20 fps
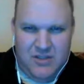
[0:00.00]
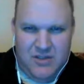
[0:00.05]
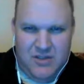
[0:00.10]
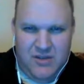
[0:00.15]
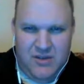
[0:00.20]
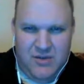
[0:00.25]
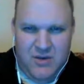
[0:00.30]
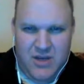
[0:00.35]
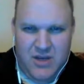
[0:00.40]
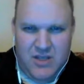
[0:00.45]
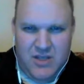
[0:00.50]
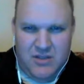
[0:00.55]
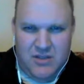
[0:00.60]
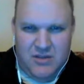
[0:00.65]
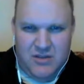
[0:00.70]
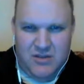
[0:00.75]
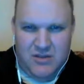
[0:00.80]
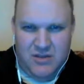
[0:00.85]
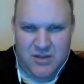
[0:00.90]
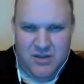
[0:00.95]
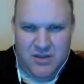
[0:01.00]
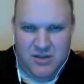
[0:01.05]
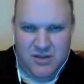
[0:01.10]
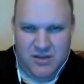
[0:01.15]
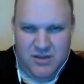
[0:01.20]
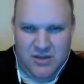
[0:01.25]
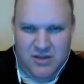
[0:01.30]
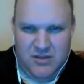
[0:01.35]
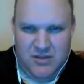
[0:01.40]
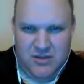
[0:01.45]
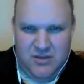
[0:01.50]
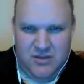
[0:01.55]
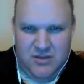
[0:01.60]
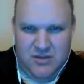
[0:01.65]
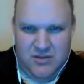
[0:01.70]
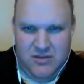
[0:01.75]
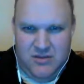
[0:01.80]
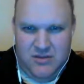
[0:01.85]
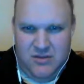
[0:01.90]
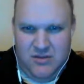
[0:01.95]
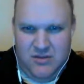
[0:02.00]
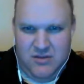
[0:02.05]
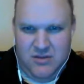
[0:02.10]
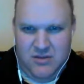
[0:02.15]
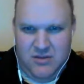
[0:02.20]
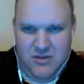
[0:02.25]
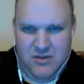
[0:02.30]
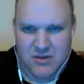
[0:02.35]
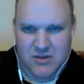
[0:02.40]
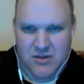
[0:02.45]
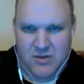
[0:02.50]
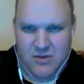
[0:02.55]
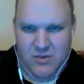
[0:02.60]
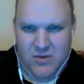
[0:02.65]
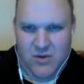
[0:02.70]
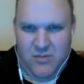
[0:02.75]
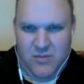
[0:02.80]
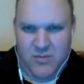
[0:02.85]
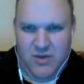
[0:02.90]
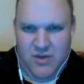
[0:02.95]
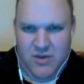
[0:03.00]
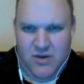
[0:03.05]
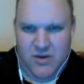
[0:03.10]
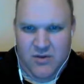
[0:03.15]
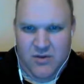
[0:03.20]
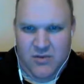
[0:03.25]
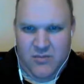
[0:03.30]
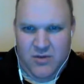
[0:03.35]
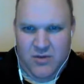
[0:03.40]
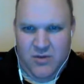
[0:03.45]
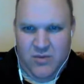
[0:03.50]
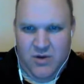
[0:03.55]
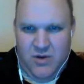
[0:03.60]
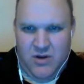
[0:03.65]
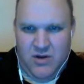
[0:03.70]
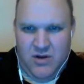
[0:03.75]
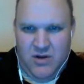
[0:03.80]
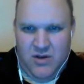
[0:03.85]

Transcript: equation is where BO and B1 are